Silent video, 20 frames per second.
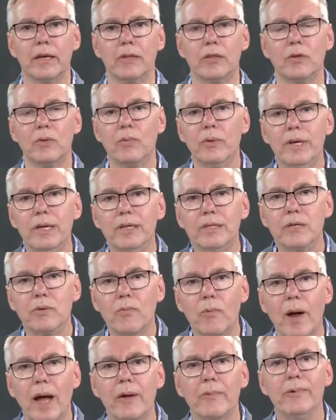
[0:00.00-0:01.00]
The
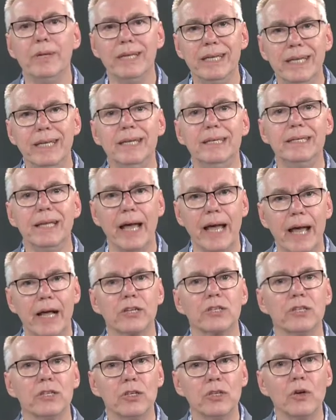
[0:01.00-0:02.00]
reason why we need to
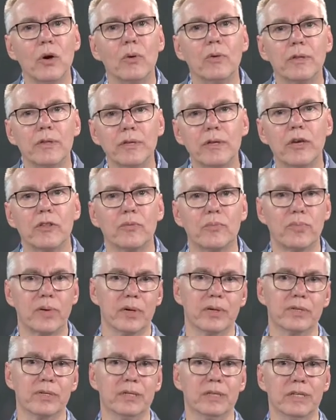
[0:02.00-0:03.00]
actually go to the other
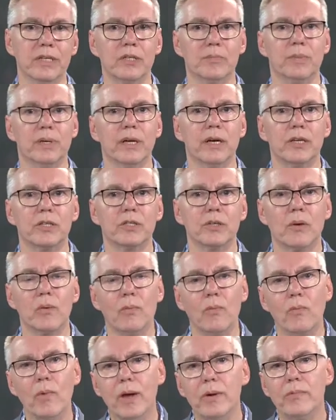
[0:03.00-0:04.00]
person is because
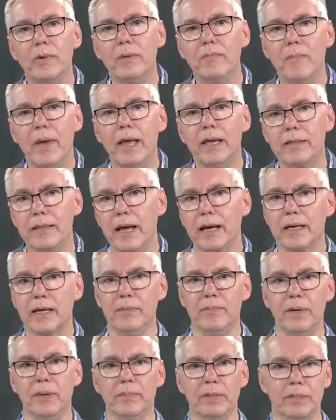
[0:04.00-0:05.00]
when we make that
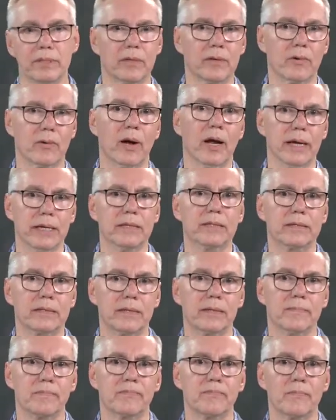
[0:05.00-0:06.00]
commitment to
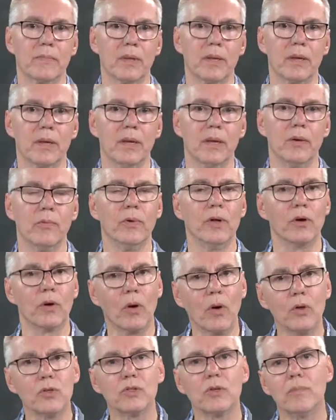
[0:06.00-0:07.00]
Christ, we are
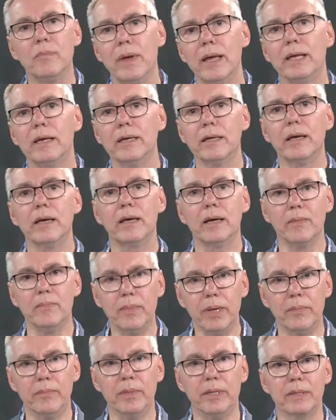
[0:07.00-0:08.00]
also making a
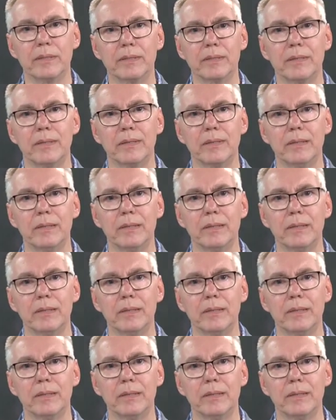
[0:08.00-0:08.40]
commitment